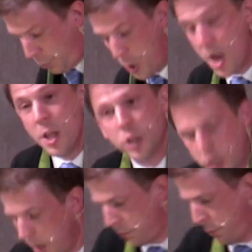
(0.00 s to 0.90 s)
We're
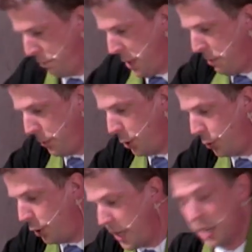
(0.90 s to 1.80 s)
looking for people
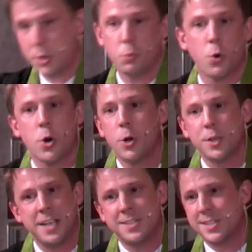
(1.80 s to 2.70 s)
who look at the
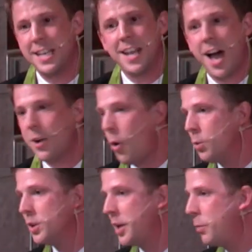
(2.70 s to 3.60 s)
world and see not
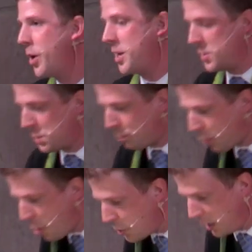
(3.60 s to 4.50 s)
only what is
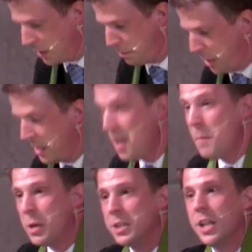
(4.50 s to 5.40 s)
broken, but,
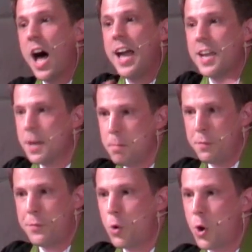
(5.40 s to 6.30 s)
but lying
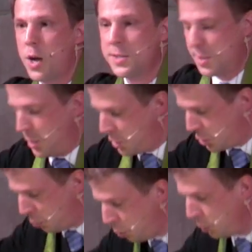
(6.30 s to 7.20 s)
before us the
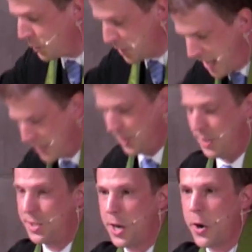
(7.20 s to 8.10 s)
tools
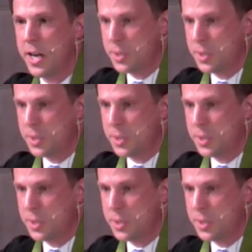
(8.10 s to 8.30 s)
necessary